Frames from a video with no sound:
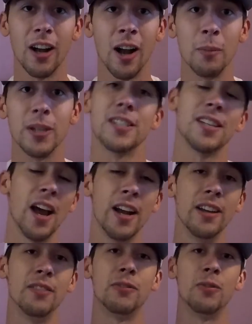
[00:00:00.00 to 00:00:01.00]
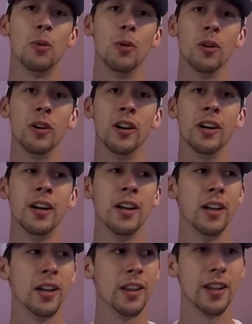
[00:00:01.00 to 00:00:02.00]
I'm excited for
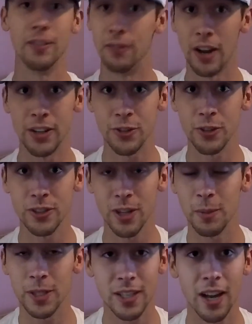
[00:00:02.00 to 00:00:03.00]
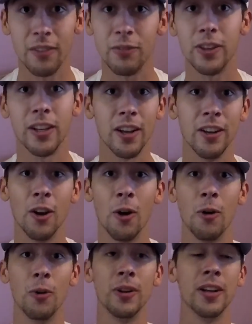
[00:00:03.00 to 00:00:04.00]
the adventures. I'm excited for the
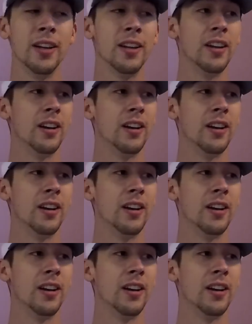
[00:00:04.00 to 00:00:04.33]
unknown.